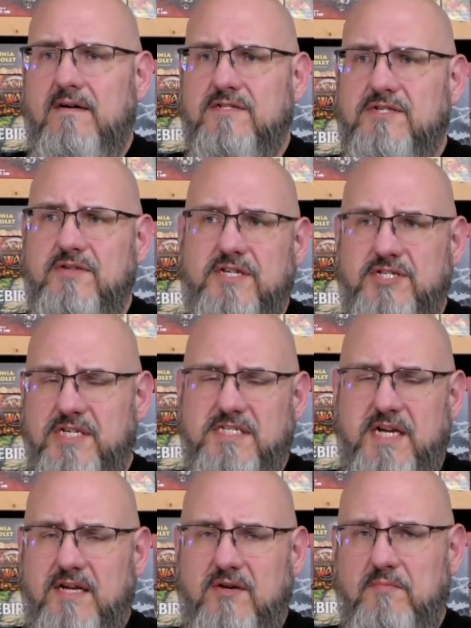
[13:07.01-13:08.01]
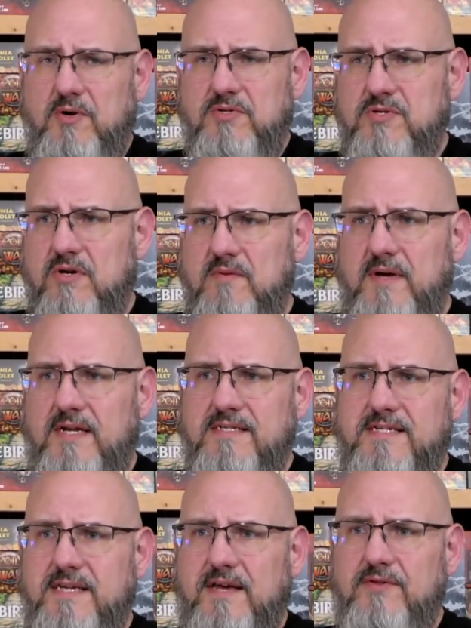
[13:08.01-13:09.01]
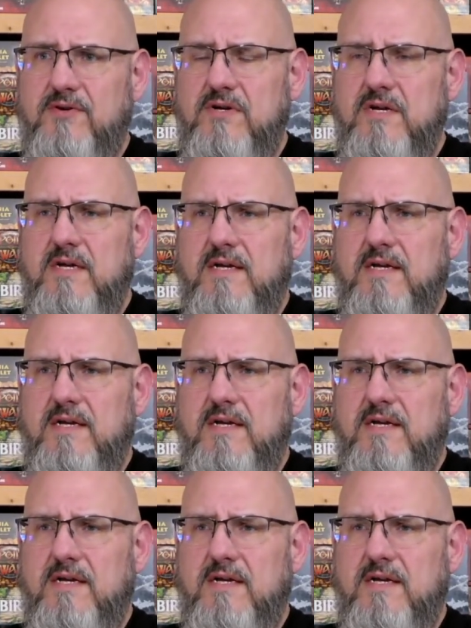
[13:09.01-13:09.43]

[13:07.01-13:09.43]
so that Jess and I could both talk about it together.